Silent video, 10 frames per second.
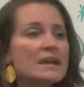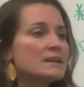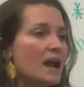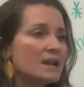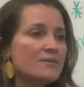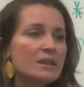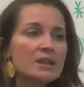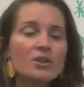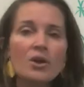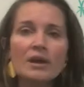and not
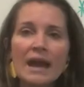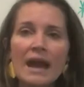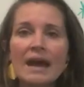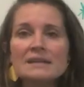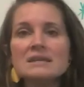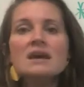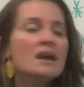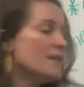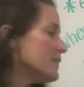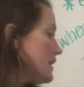even look at
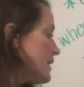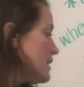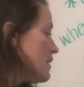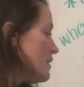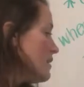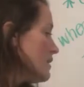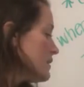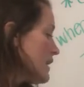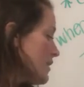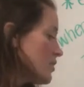the
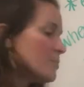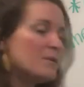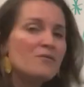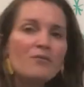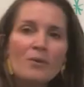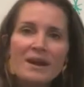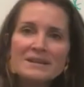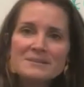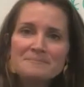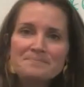letter before
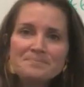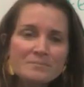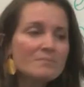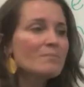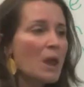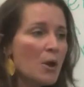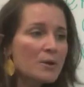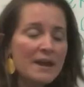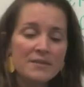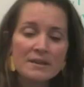it.
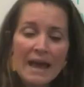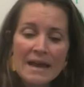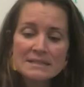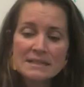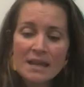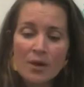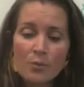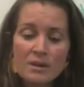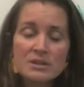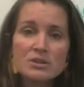Okay, the last thing I
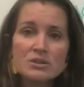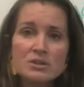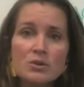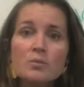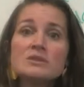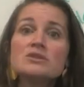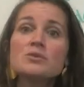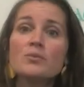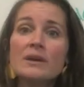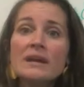wanted to do was to
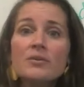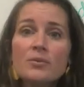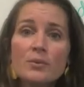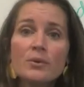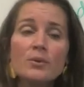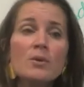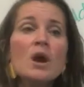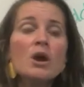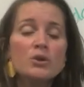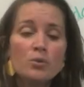read through
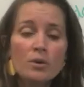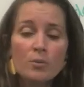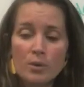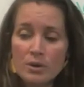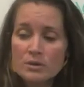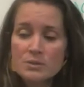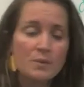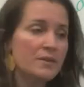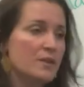your words with